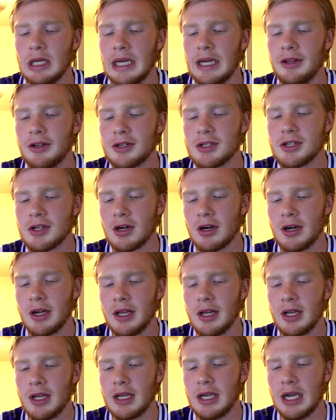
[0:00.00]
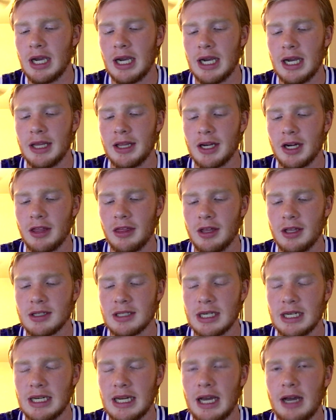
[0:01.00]
And they're starting a guy that I think is
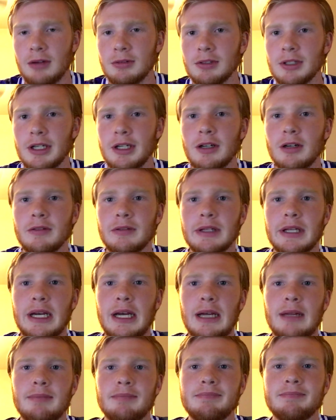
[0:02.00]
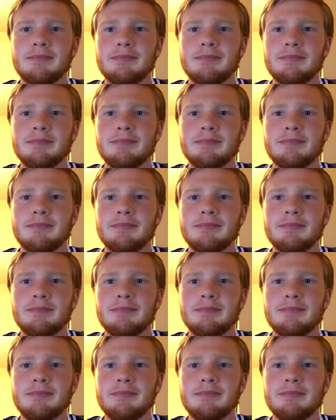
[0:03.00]
a downgrade over that.